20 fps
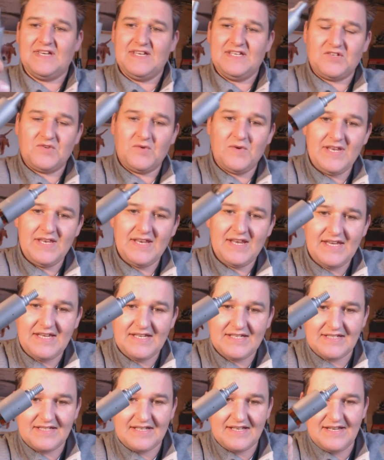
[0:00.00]
It's quite
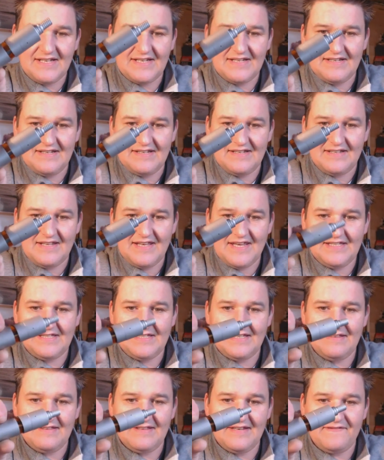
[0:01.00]
nice in
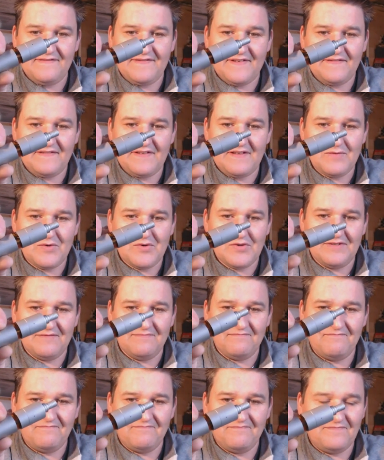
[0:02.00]
18350 mode.
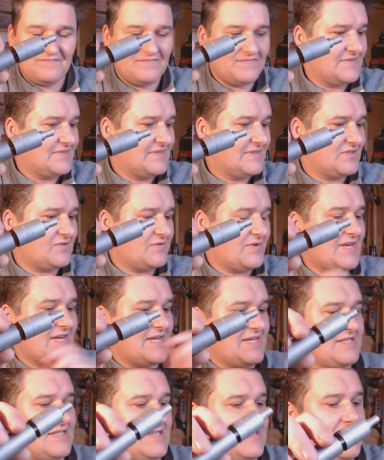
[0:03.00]
Quite
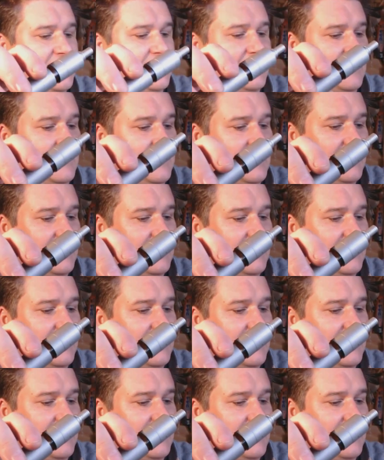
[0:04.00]
nice indeed.